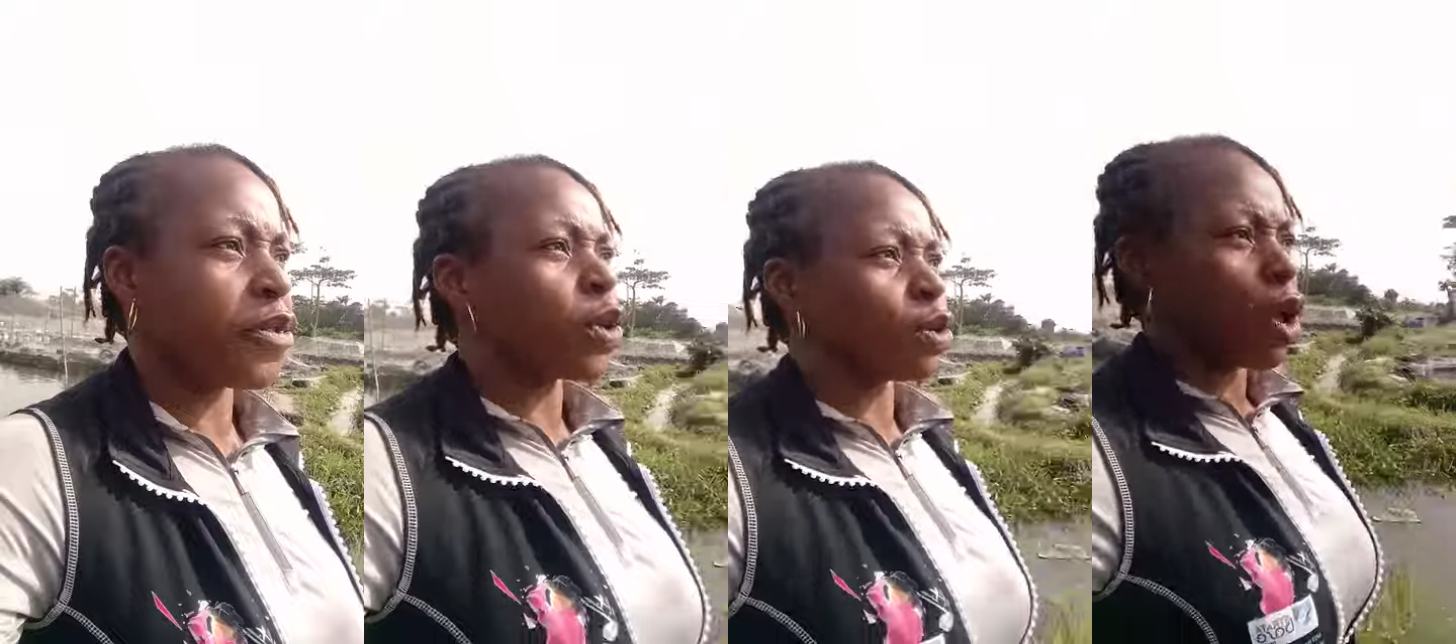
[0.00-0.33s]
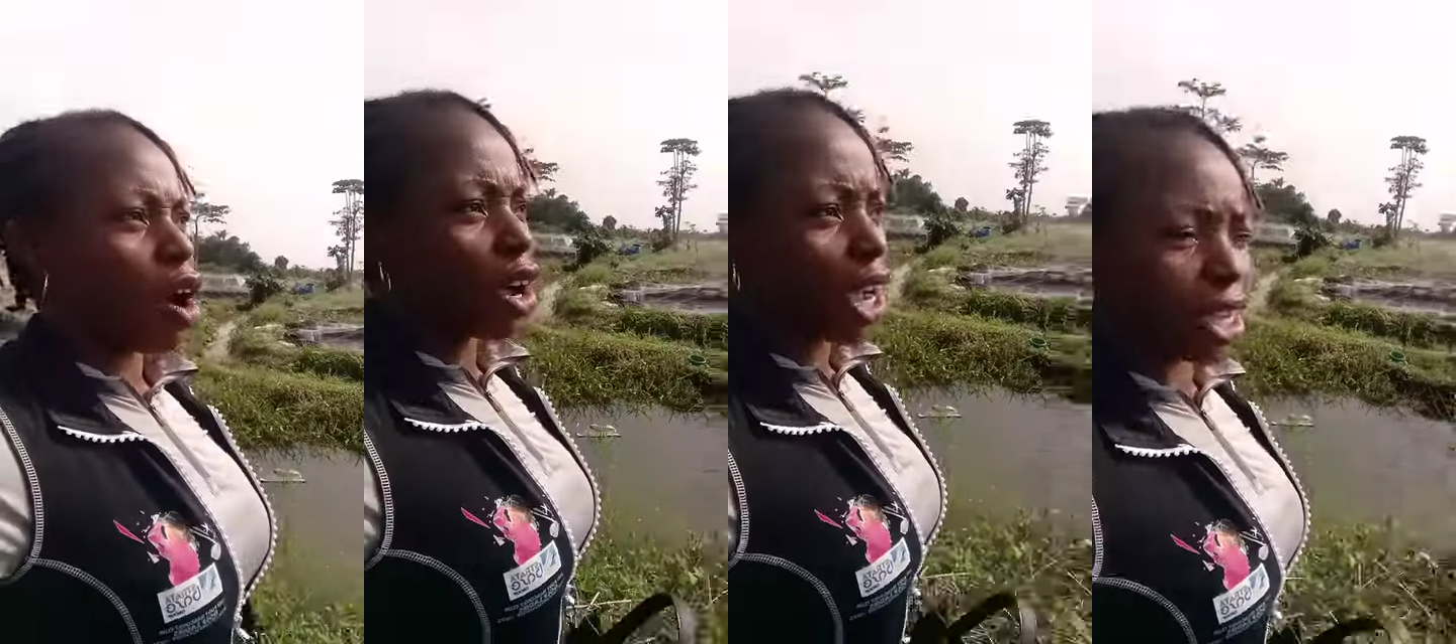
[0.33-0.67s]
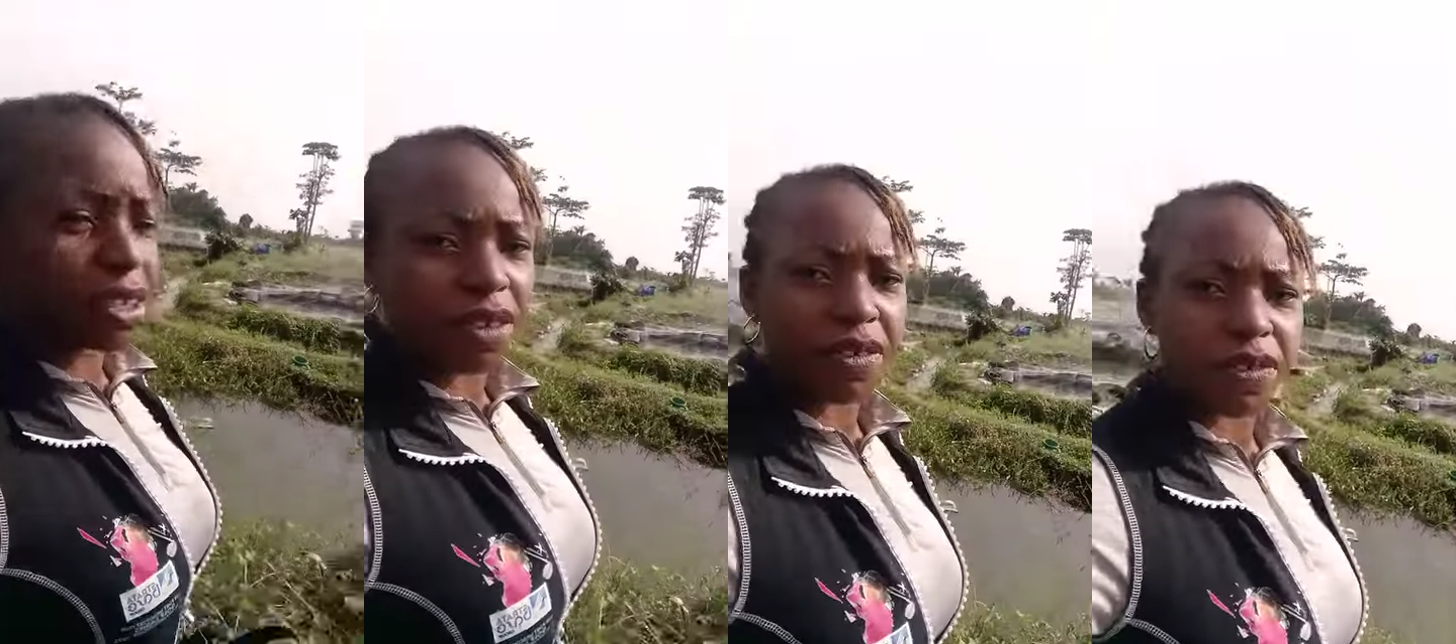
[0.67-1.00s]
food, all
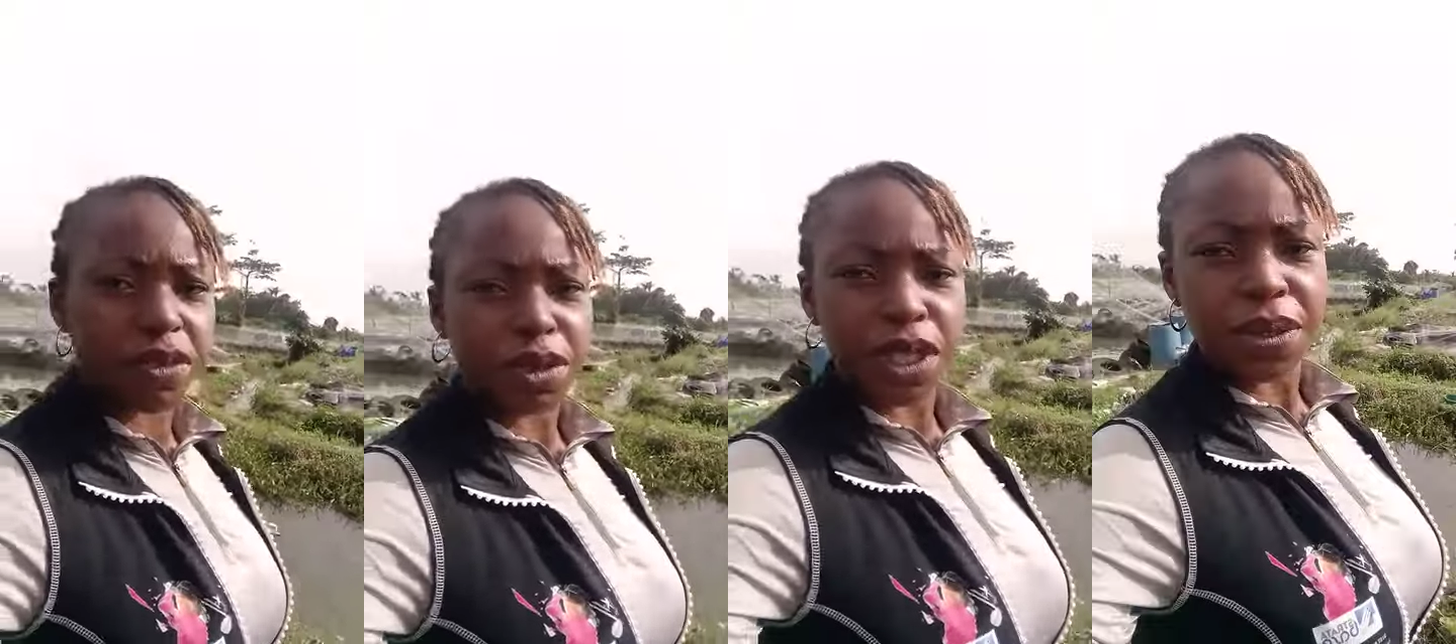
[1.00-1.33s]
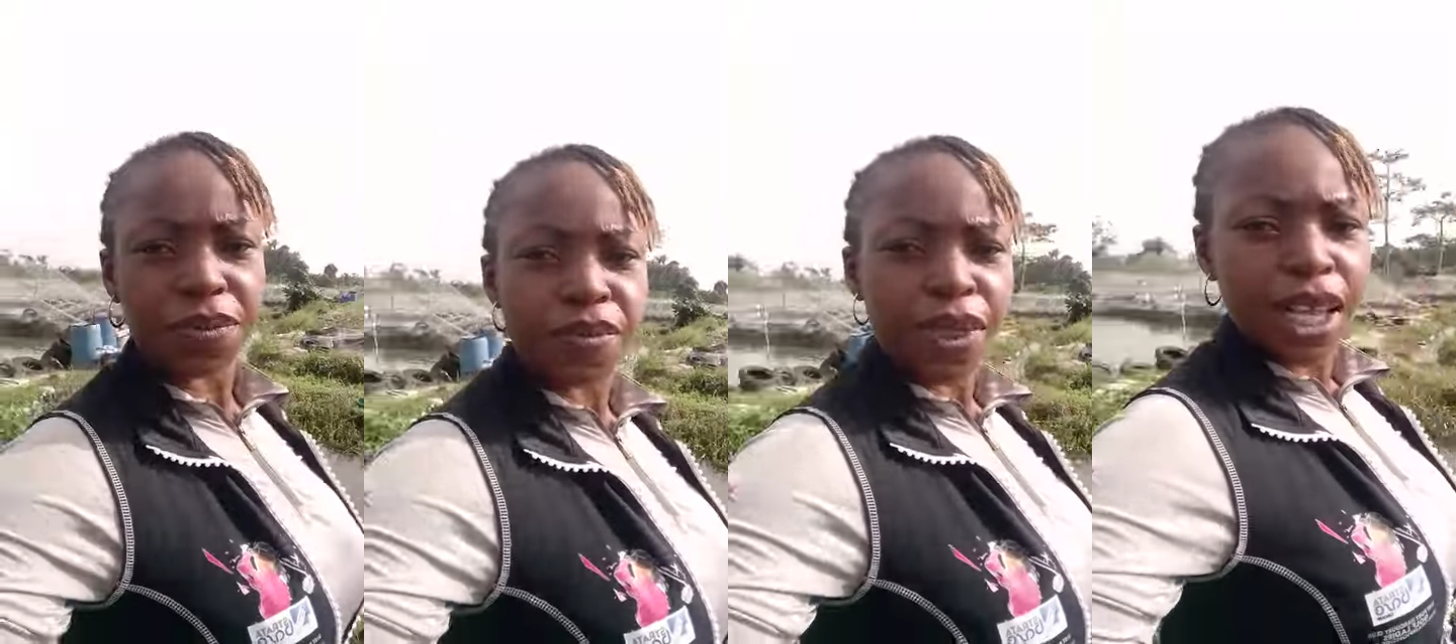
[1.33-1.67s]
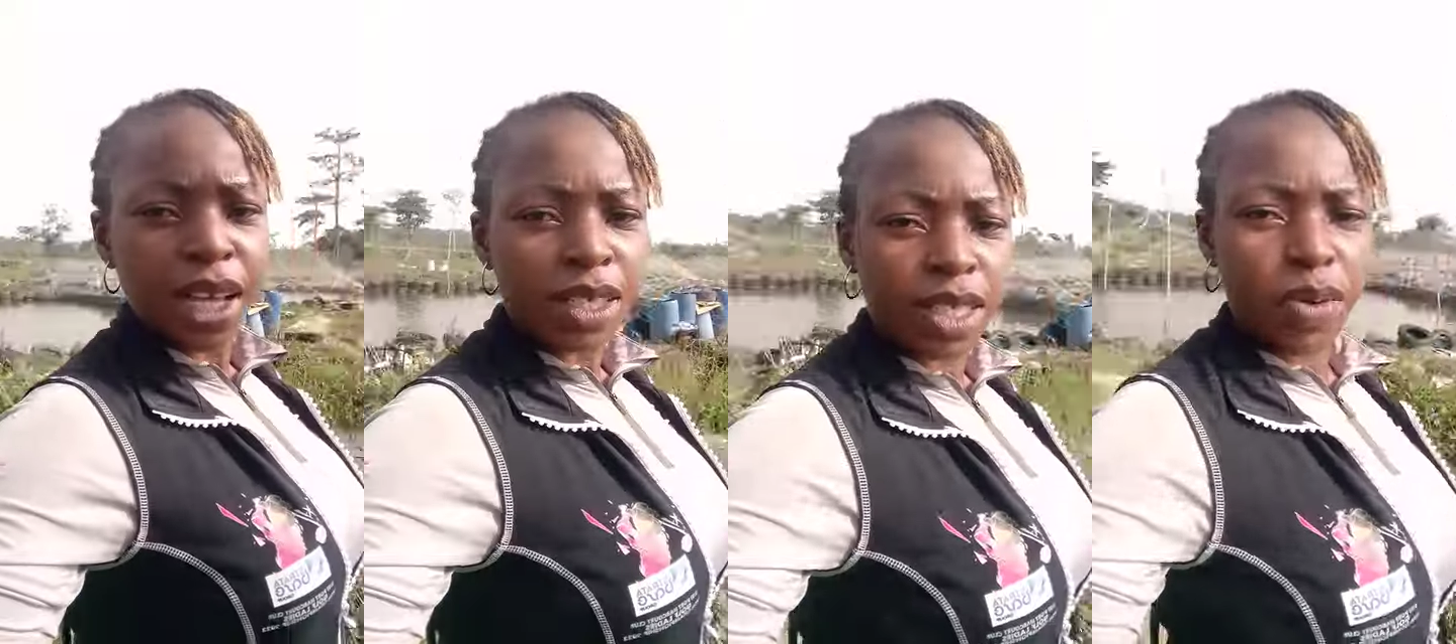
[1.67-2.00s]
kind of food.
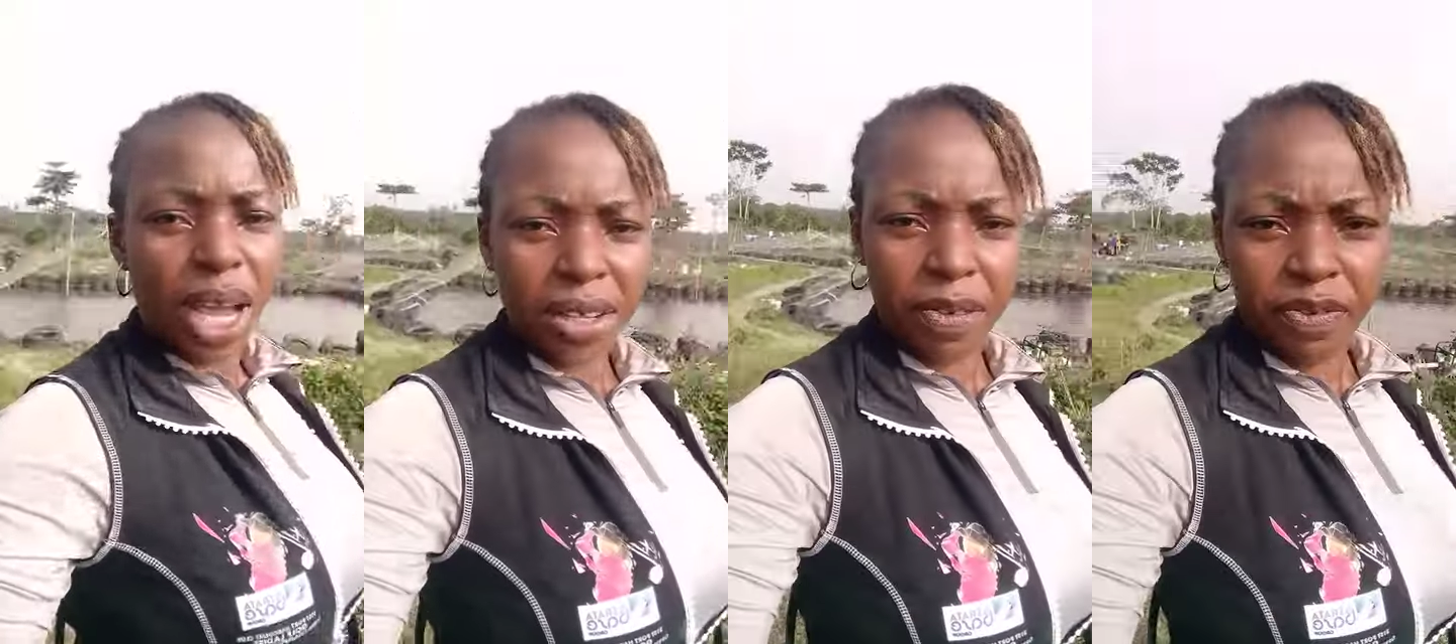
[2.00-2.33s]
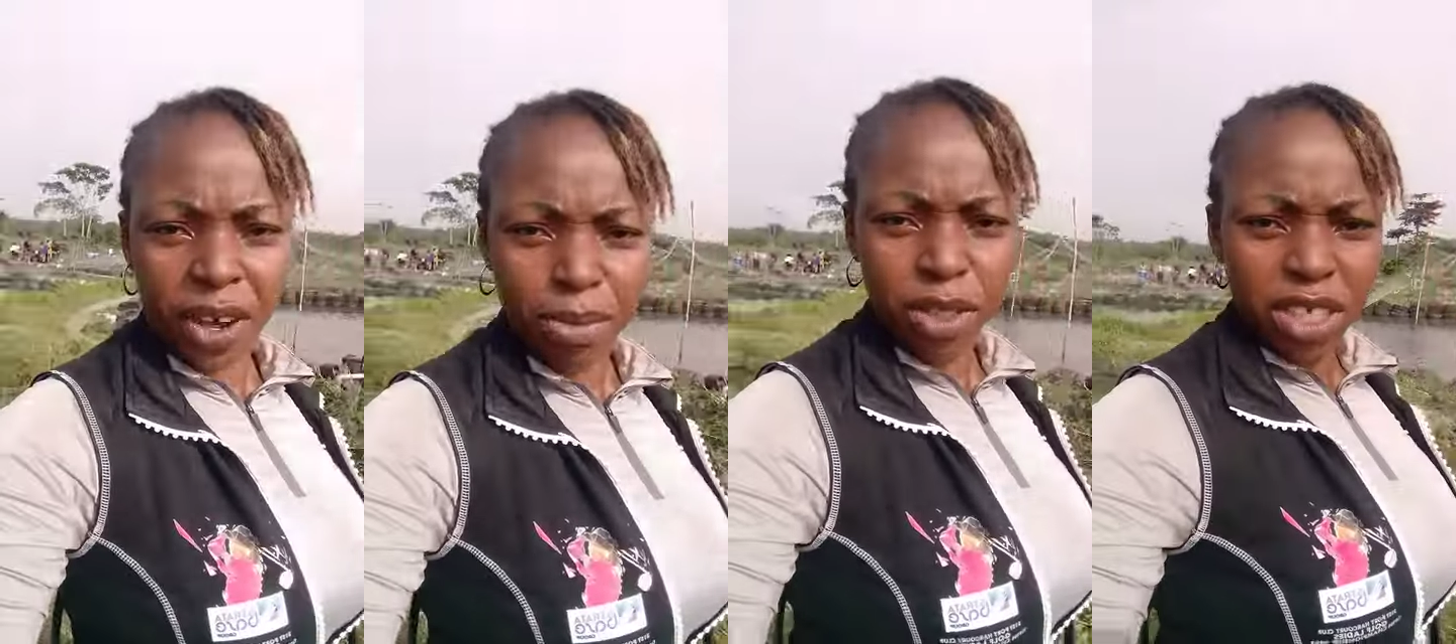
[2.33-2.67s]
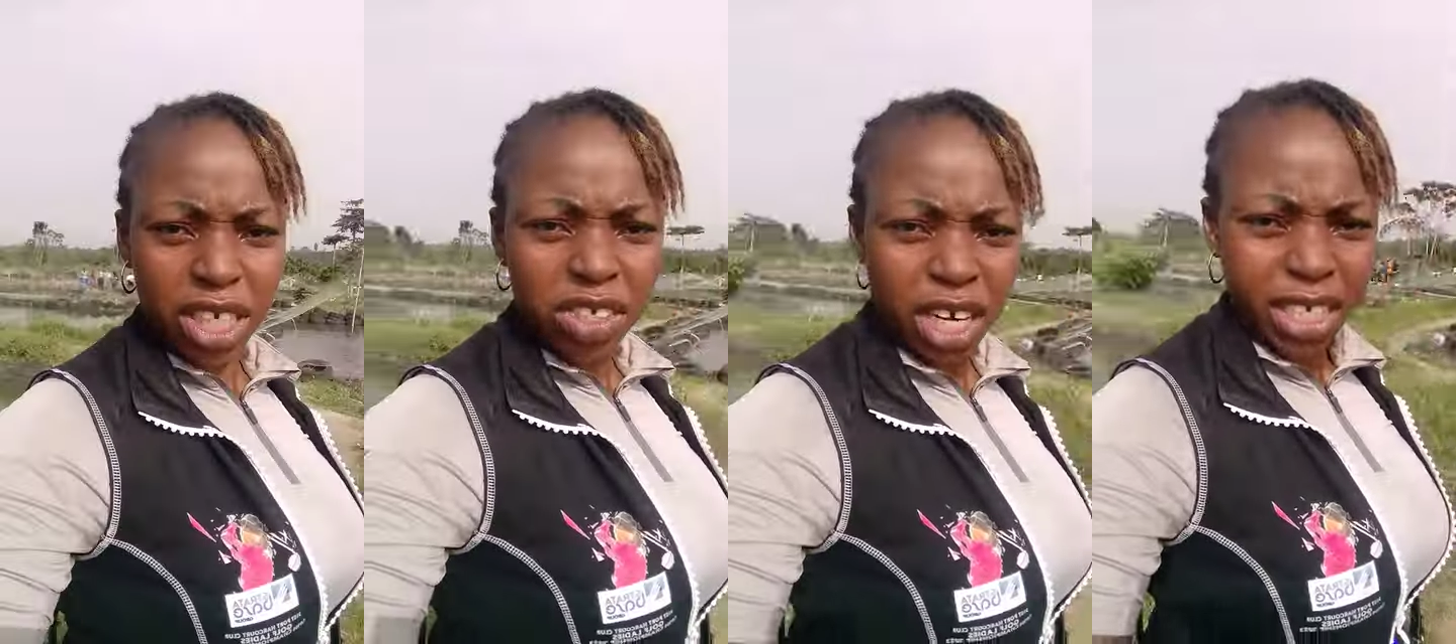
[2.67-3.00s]
So we are in the farm
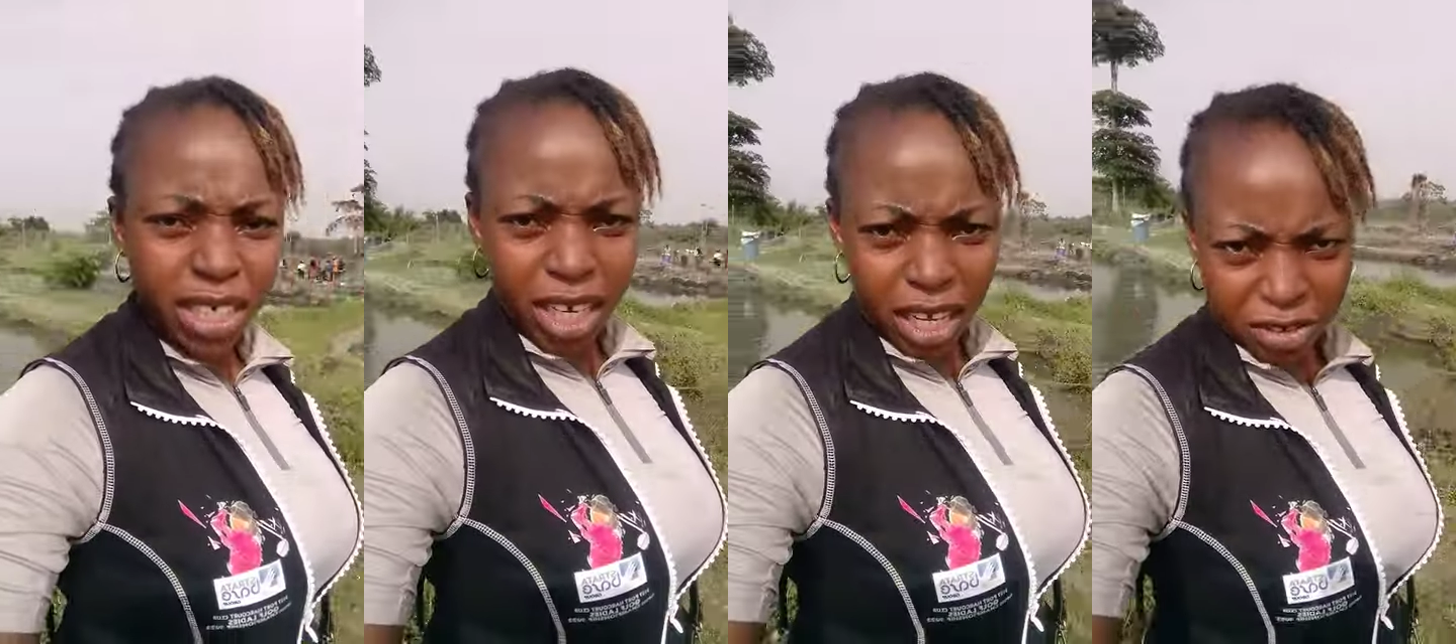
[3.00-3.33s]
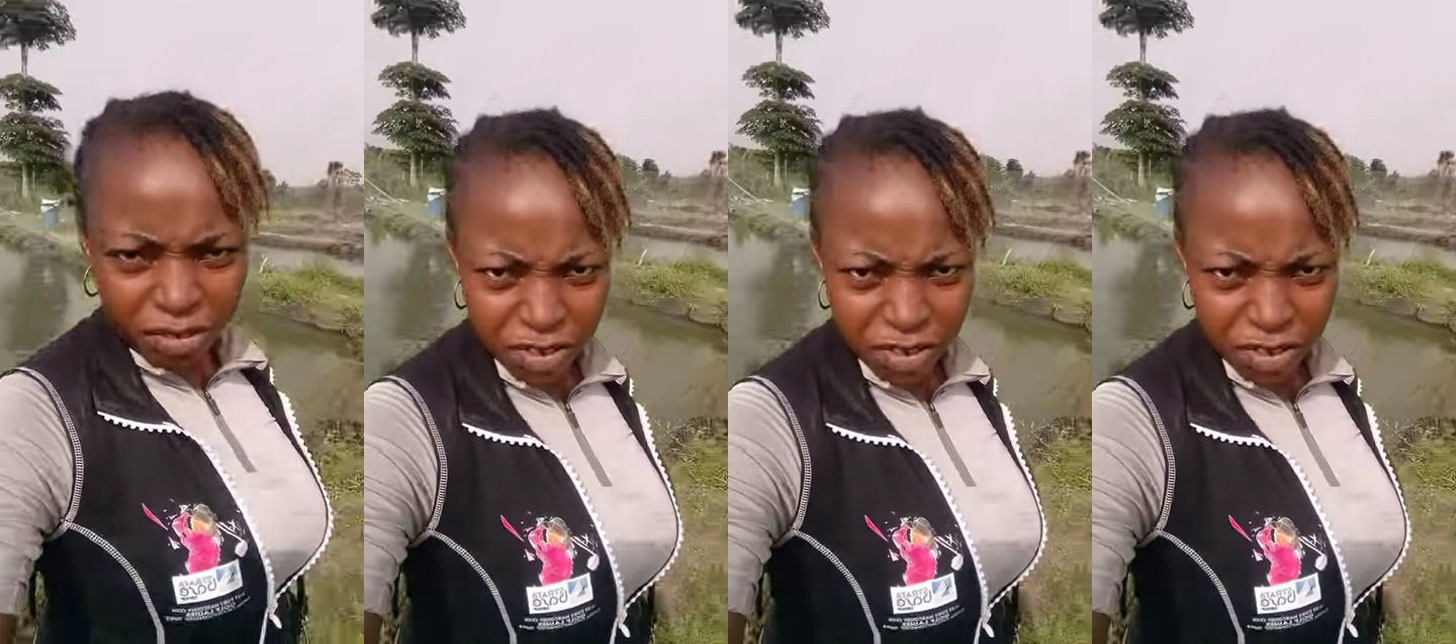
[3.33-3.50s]
today trying to get a